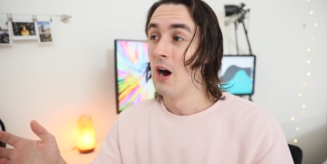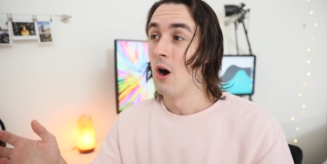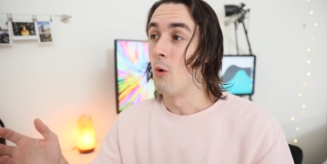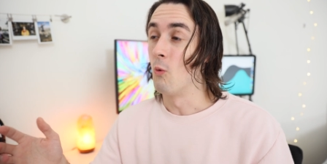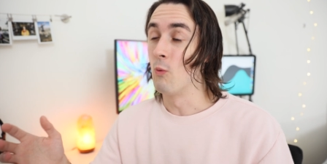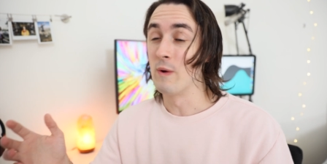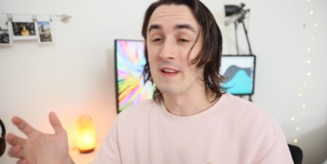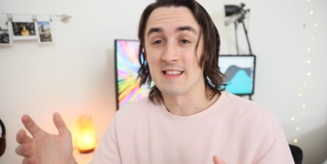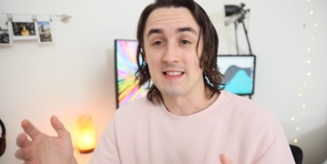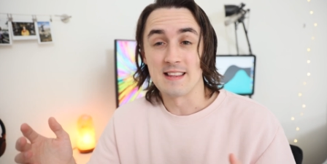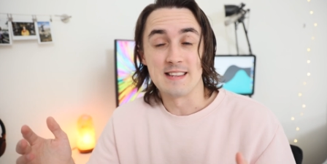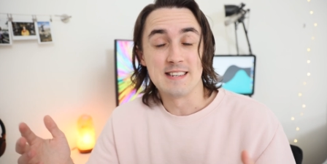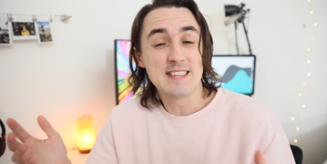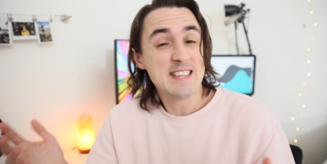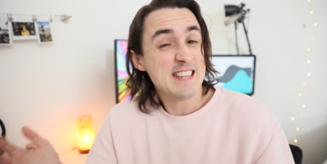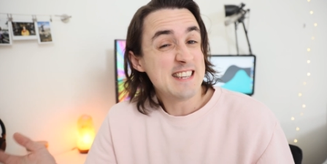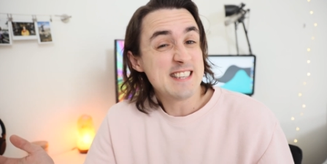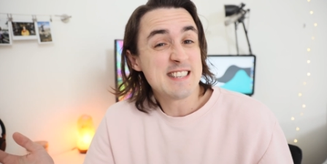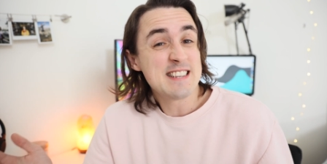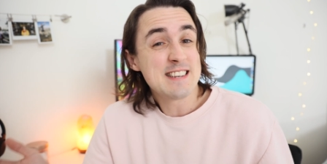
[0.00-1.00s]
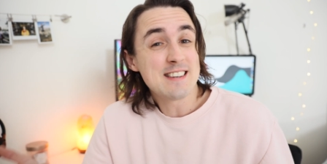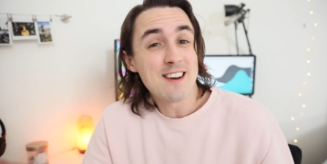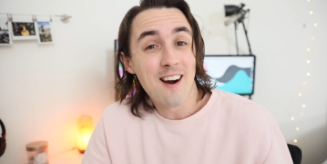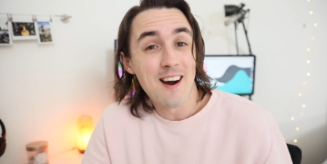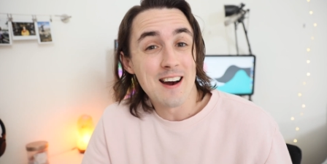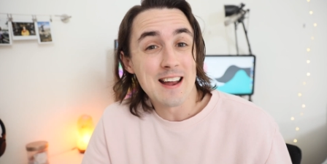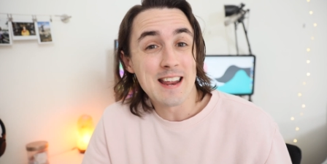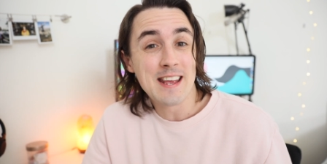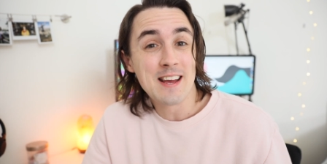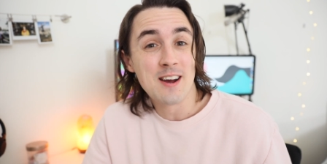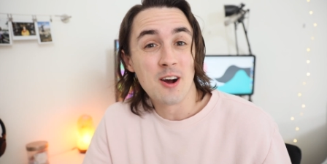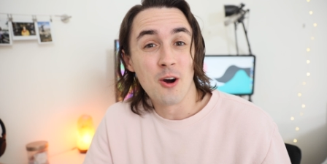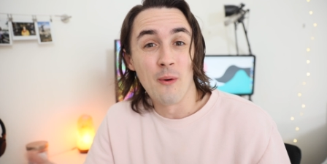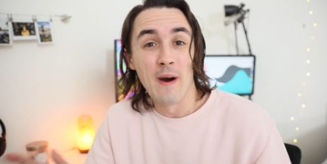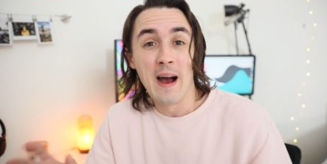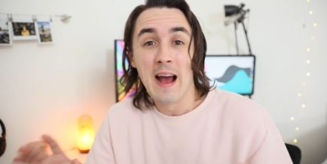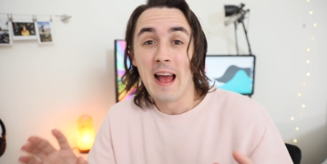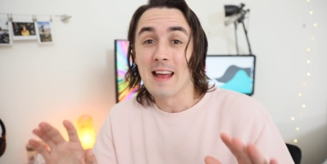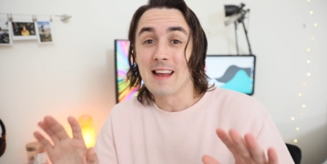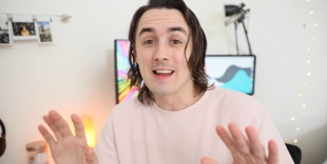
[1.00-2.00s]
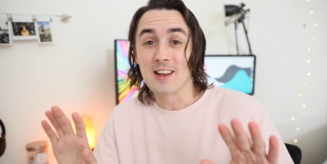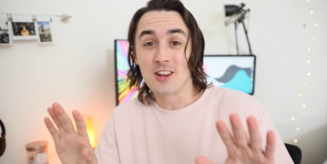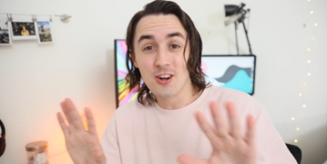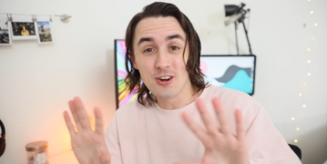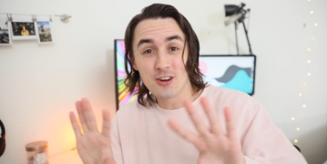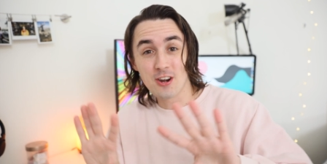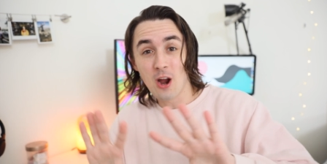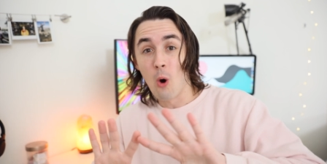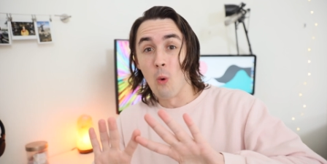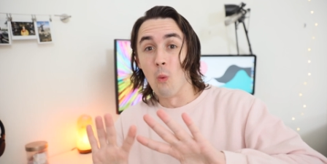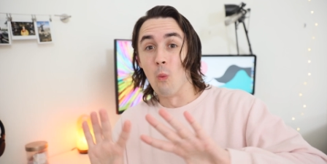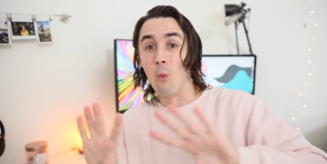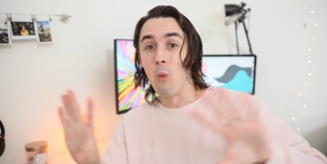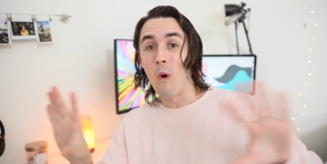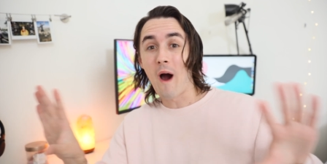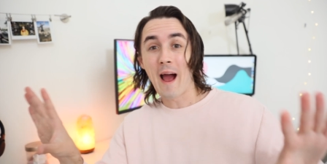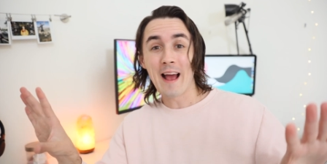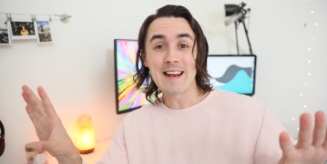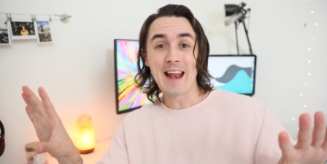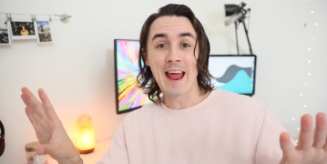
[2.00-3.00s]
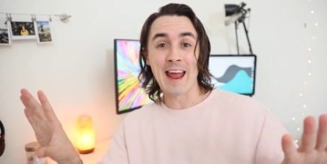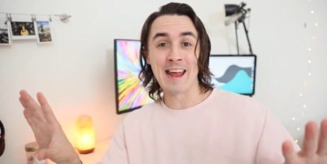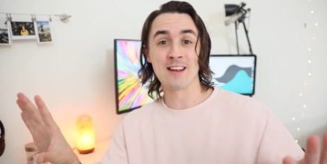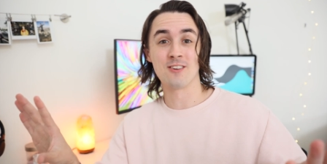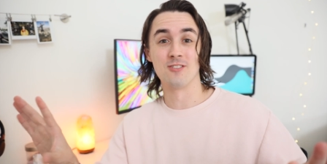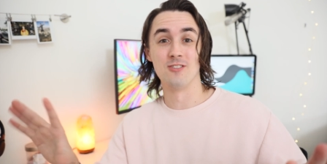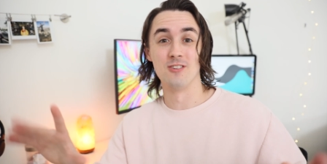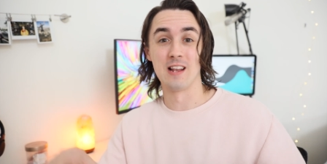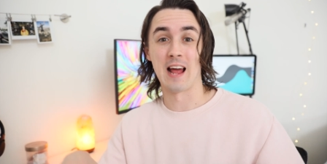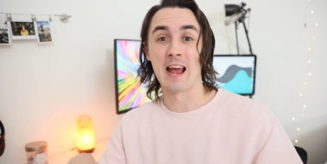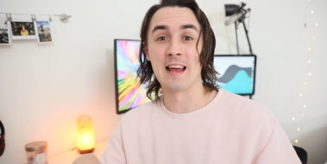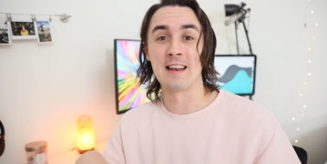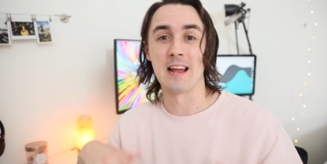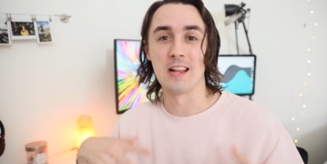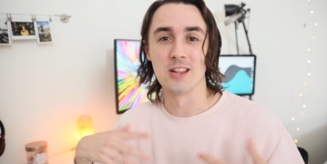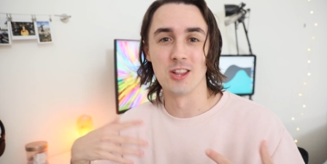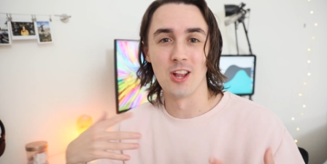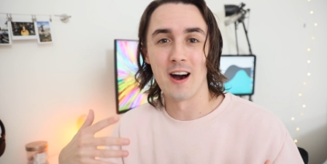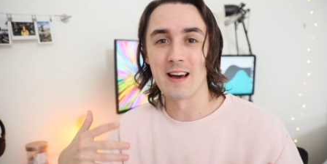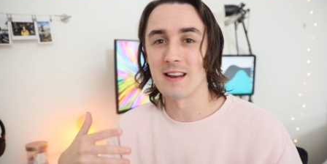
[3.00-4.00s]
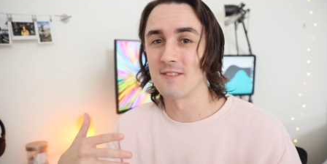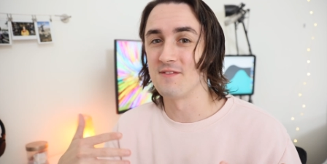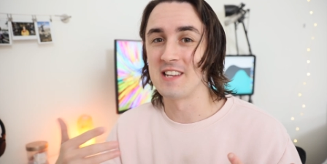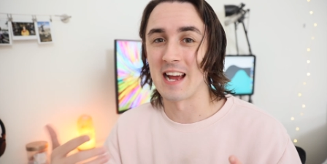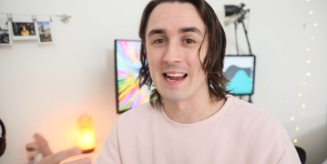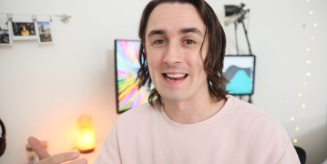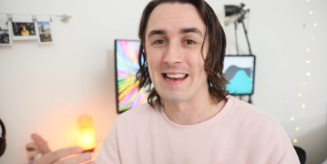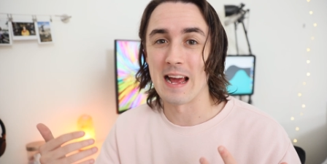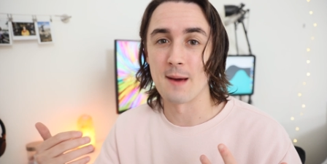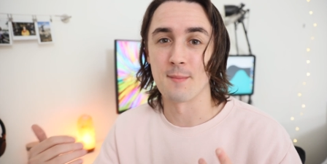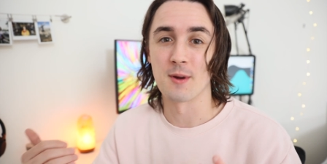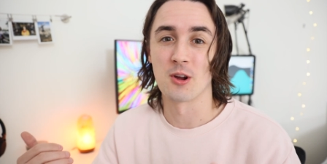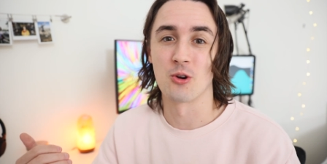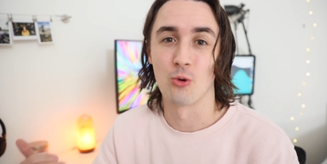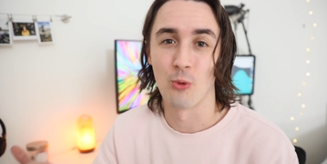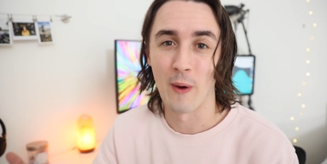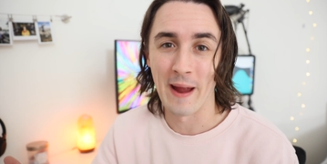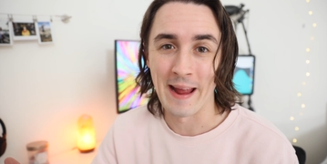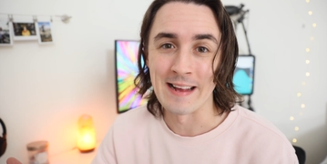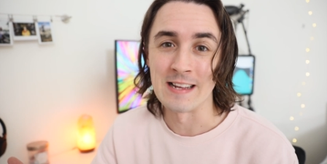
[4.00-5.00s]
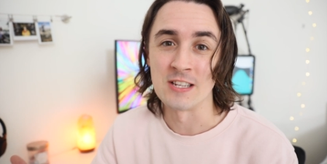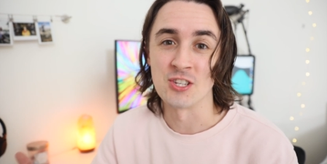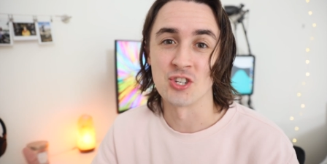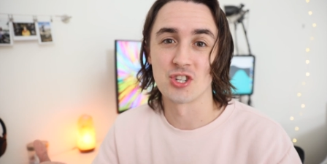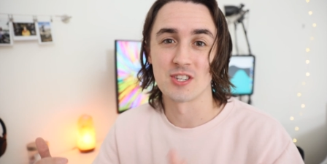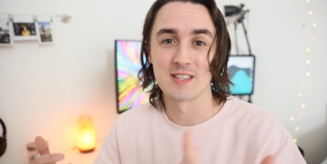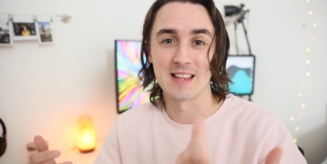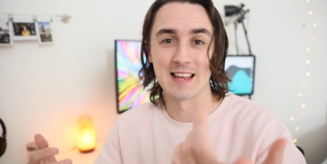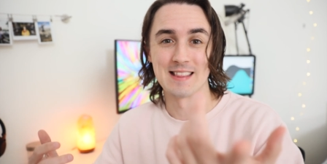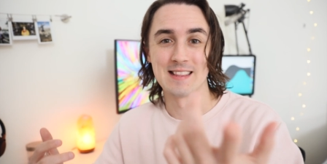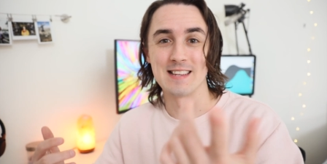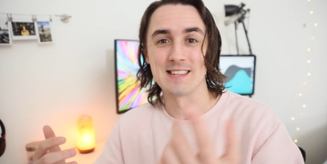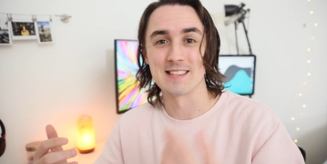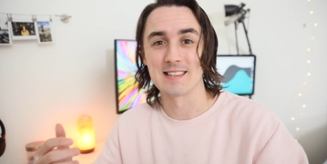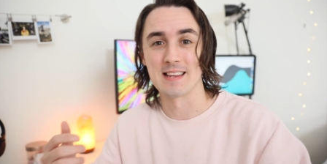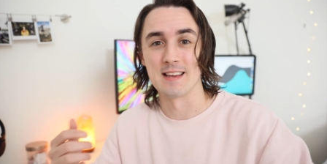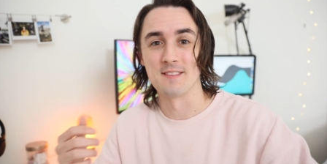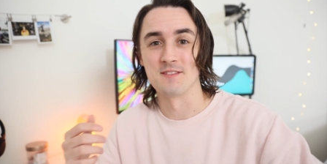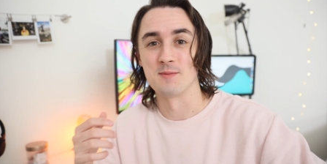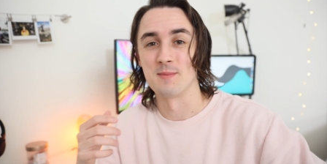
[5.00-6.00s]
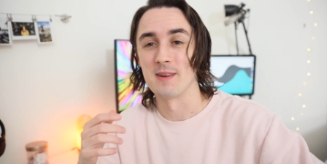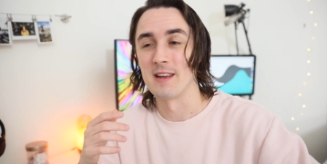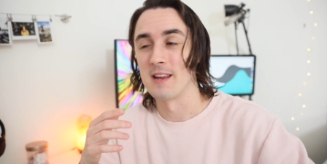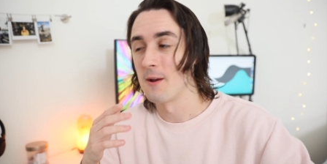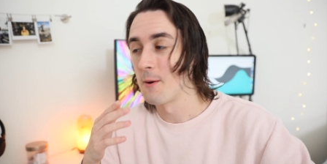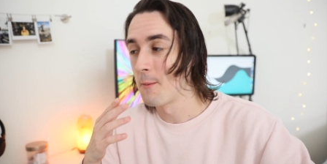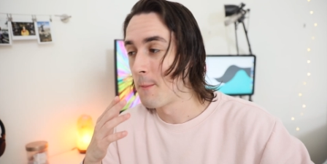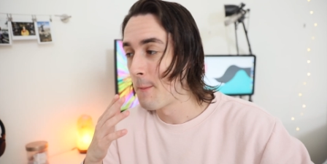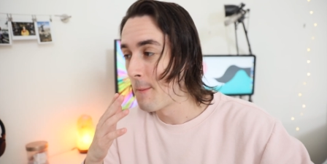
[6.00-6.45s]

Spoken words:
with decent audio, good wide angle, and a lot of dynamic range that this gives me.